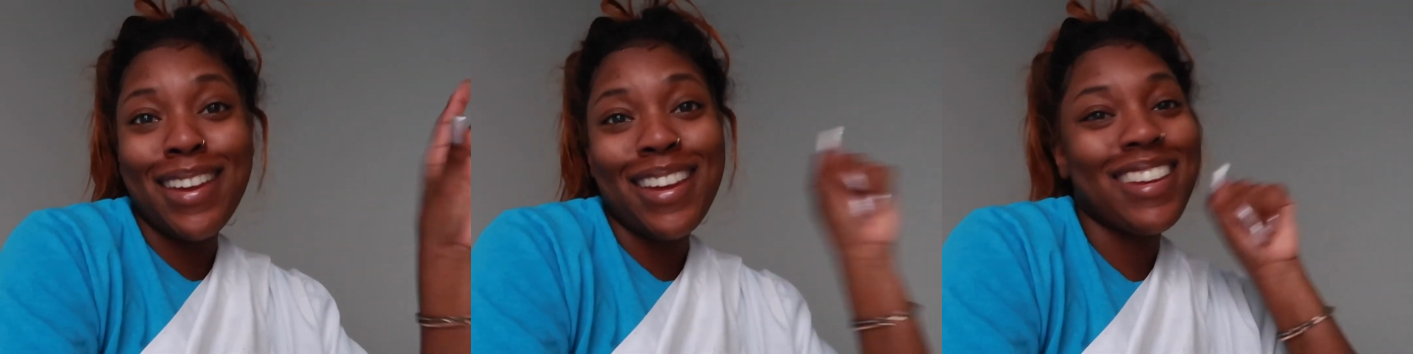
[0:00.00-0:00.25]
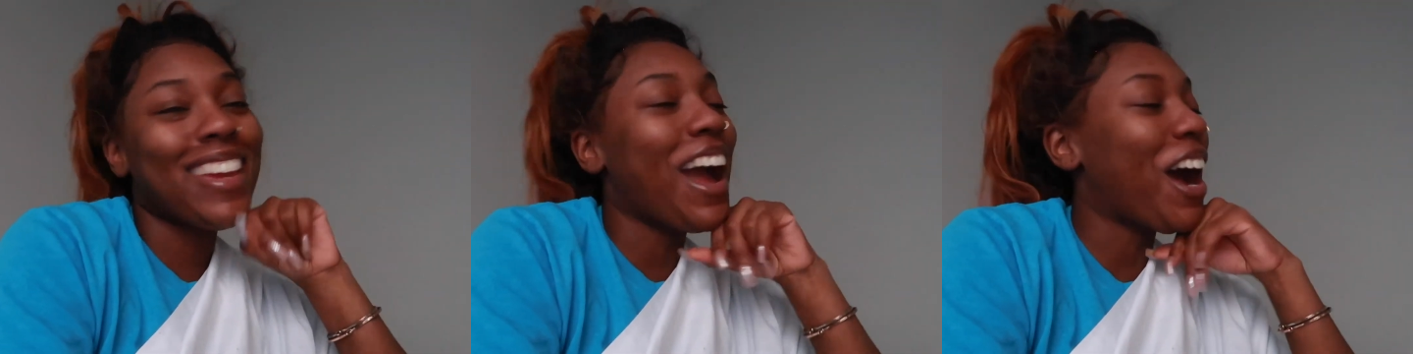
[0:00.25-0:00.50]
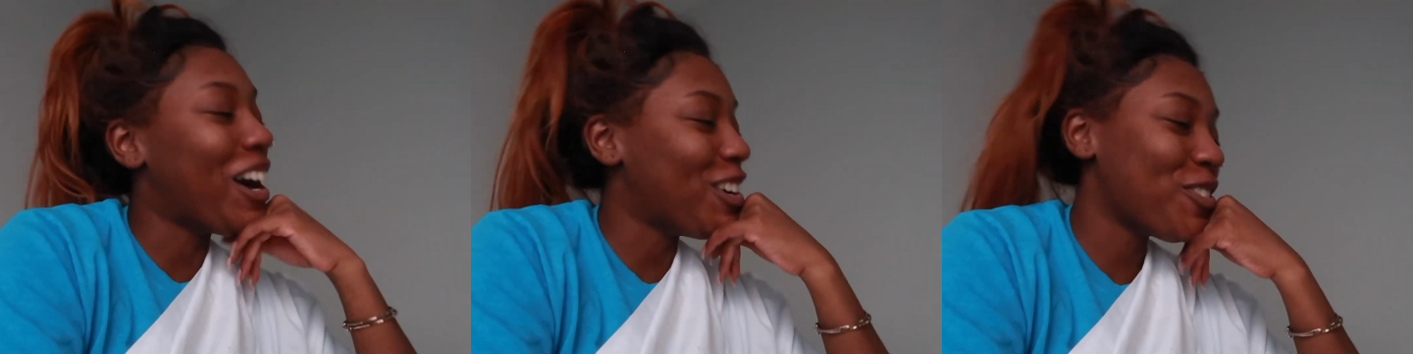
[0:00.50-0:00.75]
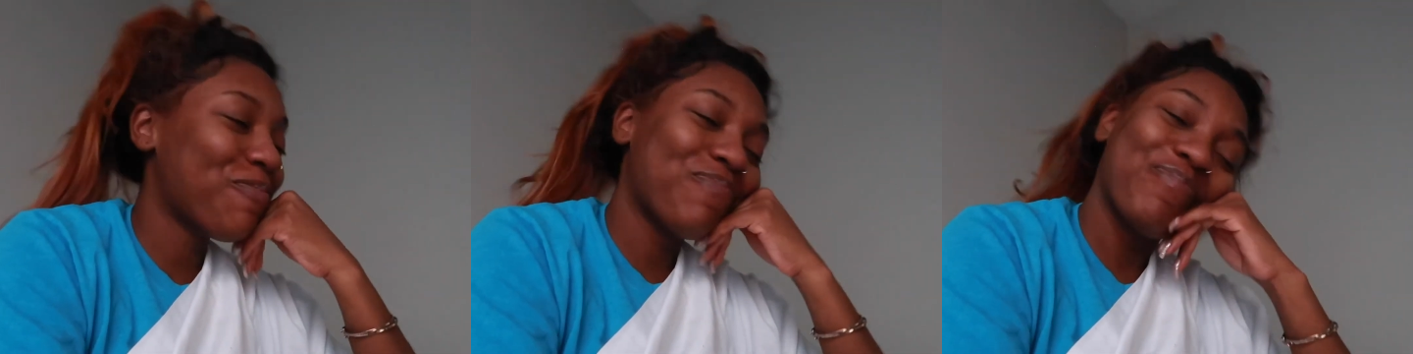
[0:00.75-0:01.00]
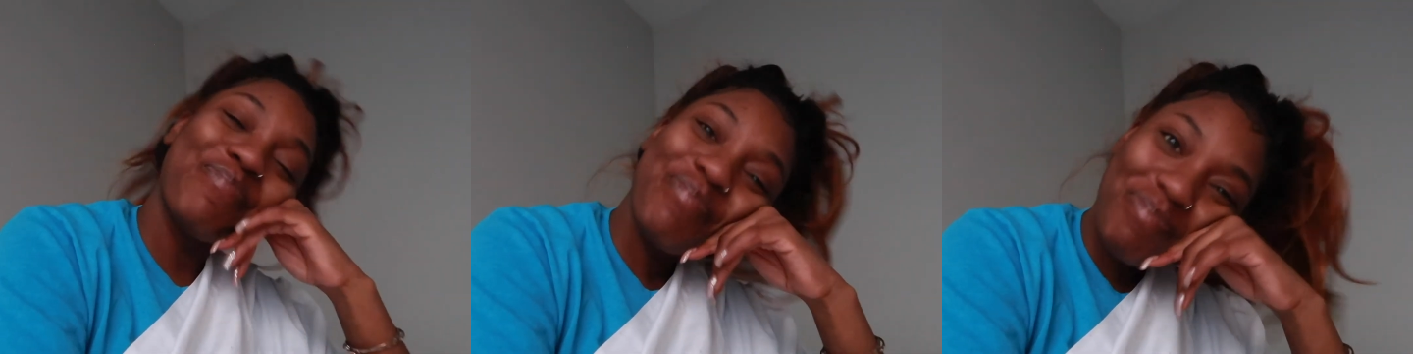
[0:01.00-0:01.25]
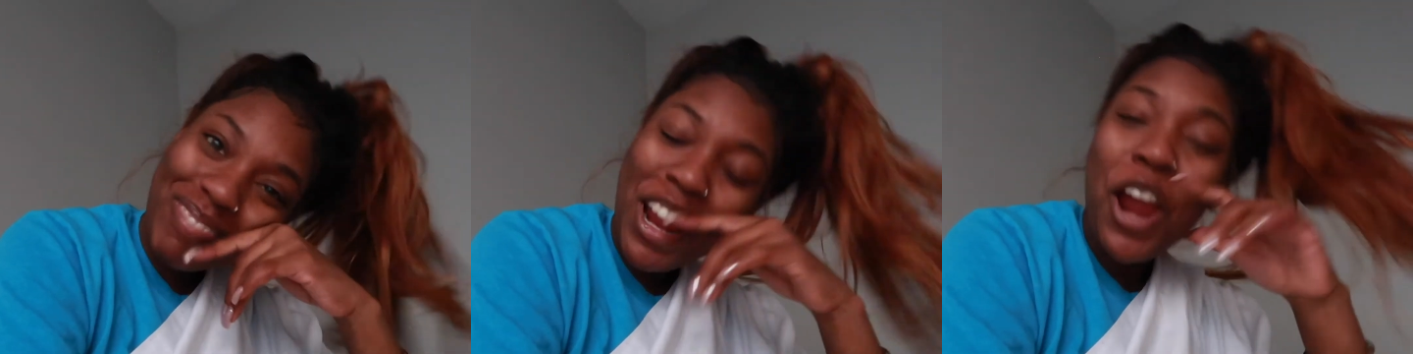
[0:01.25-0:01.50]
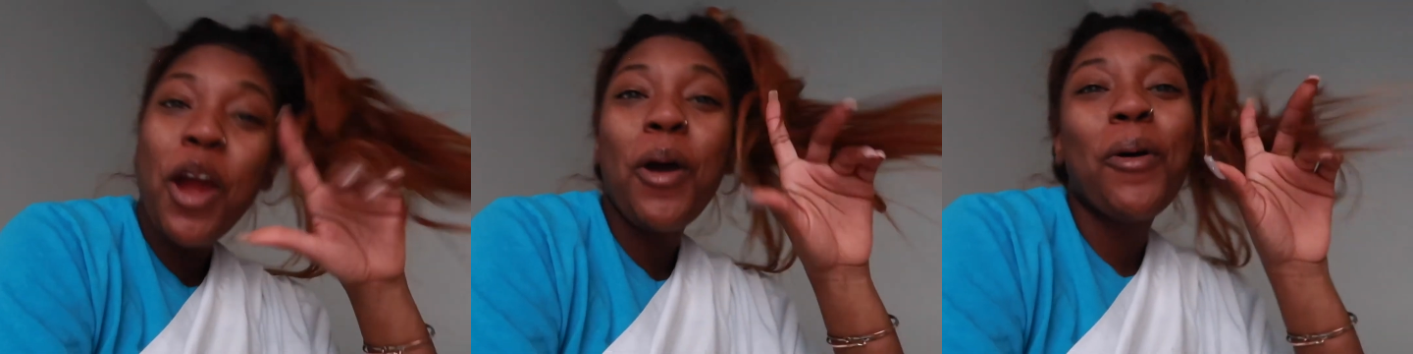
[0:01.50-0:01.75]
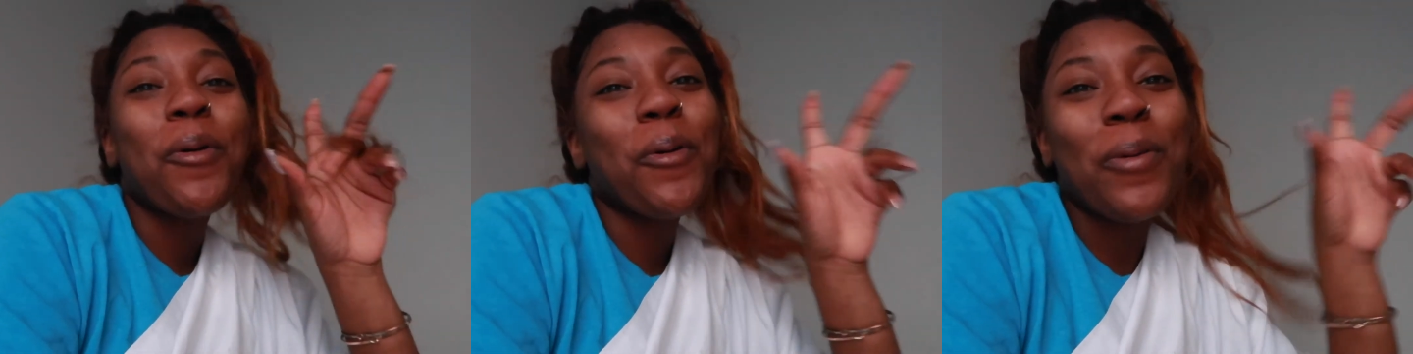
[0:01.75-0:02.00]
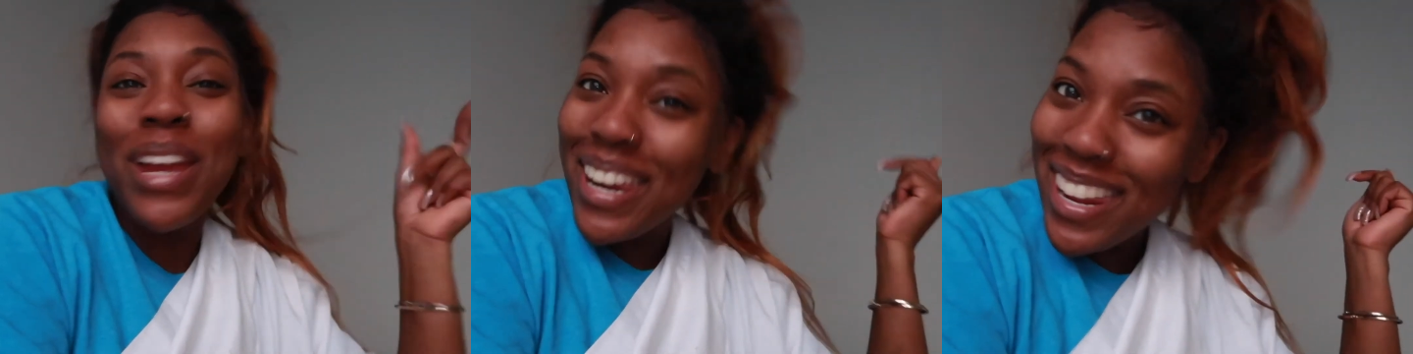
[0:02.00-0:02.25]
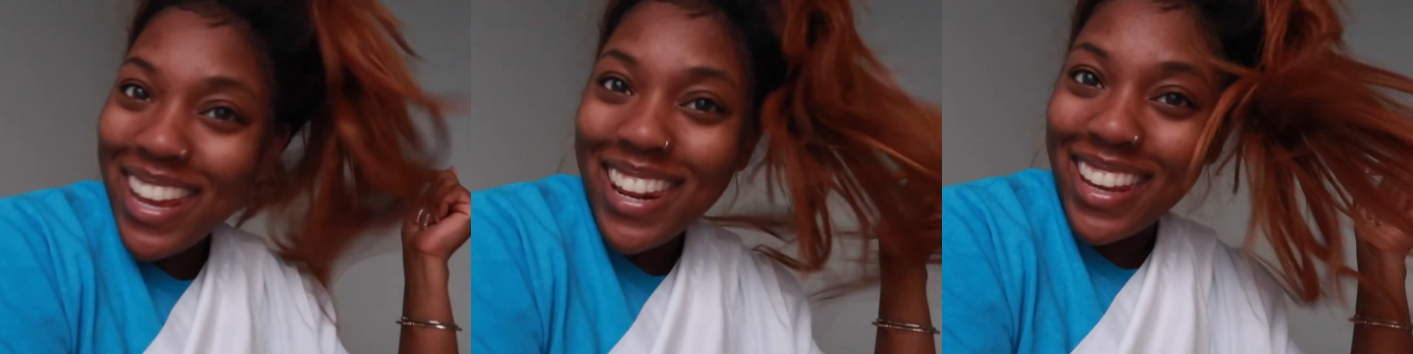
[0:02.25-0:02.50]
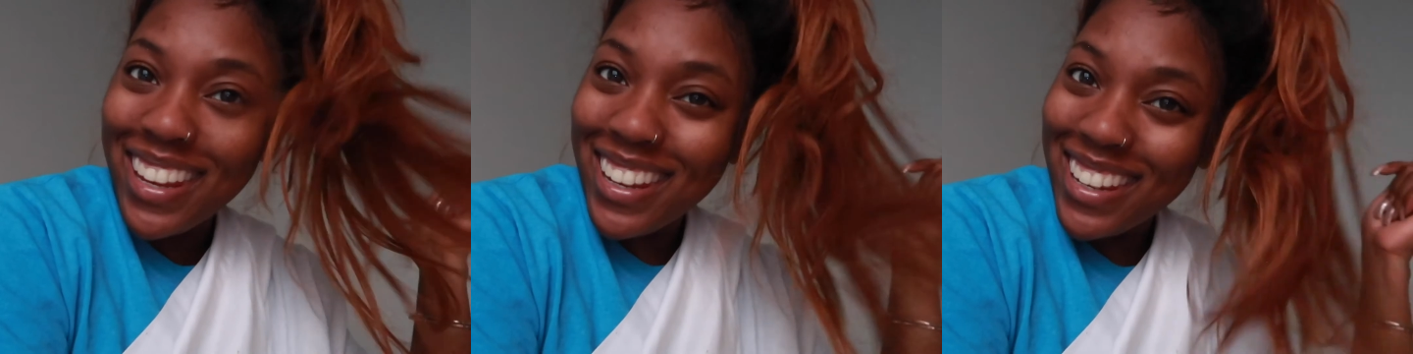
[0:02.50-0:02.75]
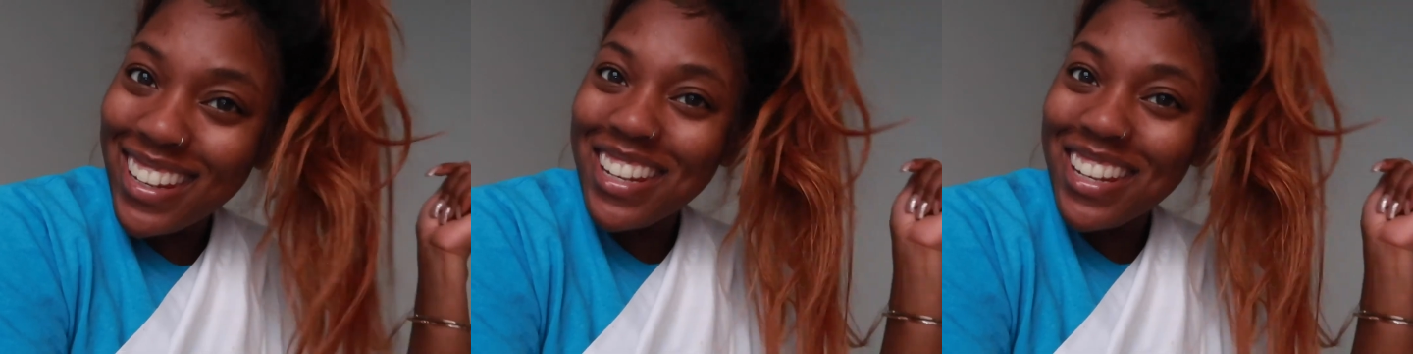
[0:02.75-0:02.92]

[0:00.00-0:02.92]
y'all we did it.